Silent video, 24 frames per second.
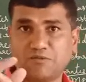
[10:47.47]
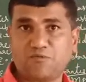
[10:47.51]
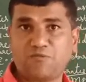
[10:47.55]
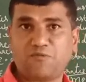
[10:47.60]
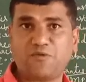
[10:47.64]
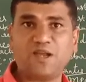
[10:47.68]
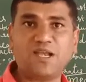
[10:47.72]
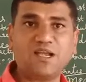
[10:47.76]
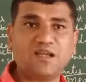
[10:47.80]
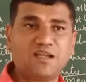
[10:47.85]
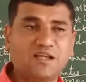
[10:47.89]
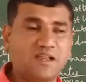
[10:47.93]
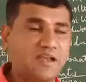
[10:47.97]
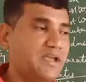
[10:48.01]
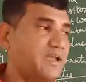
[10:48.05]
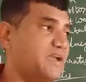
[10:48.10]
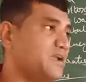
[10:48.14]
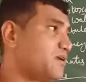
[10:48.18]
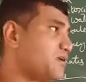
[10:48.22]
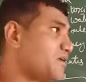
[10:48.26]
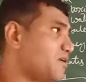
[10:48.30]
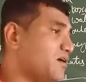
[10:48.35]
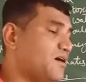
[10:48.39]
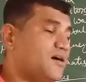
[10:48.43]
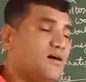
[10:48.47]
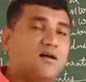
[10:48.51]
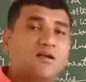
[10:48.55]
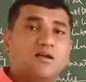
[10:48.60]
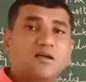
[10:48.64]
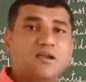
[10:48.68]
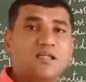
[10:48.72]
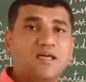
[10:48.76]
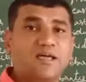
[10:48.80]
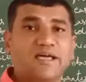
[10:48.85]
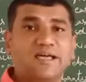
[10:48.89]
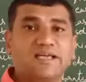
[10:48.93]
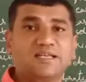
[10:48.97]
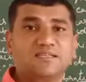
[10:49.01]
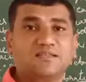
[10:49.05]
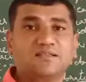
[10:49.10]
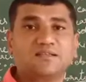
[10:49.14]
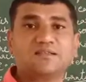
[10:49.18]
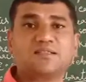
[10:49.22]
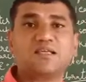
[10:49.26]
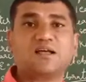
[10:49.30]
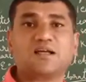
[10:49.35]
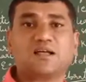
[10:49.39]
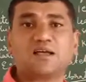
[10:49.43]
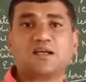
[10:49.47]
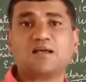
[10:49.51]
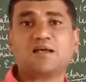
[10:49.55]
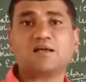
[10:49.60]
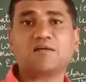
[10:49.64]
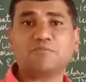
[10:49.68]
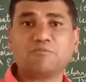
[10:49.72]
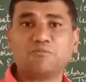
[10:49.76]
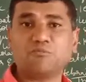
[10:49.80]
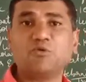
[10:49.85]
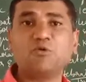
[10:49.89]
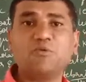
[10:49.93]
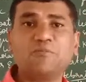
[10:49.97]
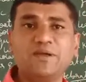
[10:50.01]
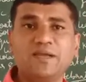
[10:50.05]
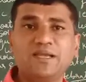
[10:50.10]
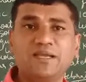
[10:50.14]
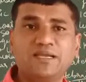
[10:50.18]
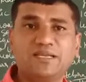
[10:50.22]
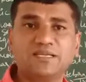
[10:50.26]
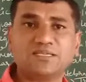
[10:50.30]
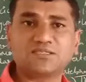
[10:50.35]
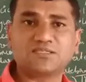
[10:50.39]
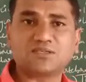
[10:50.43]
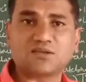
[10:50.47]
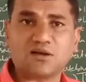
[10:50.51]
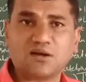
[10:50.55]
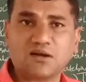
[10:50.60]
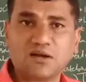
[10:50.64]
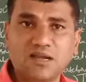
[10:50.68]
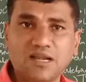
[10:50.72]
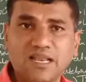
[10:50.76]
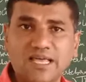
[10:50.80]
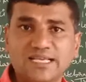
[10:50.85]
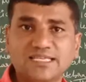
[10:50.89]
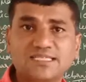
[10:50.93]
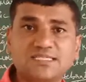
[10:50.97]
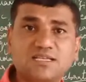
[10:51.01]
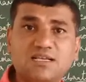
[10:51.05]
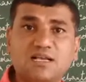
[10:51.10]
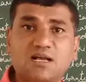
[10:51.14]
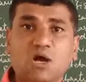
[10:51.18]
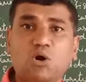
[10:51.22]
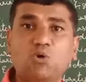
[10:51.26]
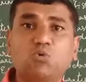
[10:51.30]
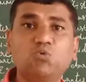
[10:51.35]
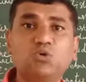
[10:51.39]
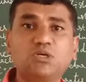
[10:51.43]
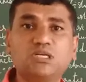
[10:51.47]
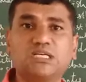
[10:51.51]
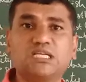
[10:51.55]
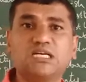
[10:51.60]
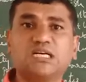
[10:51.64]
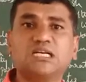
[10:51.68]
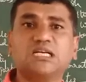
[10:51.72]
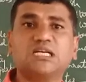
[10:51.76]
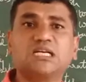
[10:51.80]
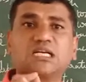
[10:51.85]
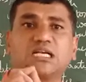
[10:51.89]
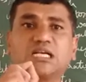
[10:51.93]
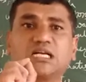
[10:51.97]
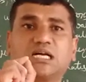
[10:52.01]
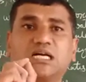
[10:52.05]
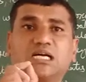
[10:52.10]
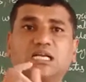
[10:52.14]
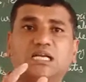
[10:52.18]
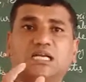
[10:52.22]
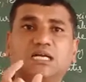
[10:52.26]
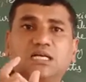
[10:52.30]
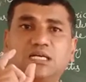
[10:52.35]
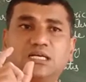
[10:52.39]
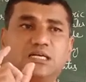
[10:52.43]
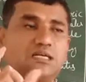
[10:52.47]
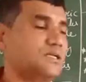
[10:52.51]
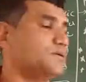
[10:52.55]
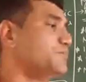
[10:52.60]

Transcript: filtrate, called as the movement is called as counter current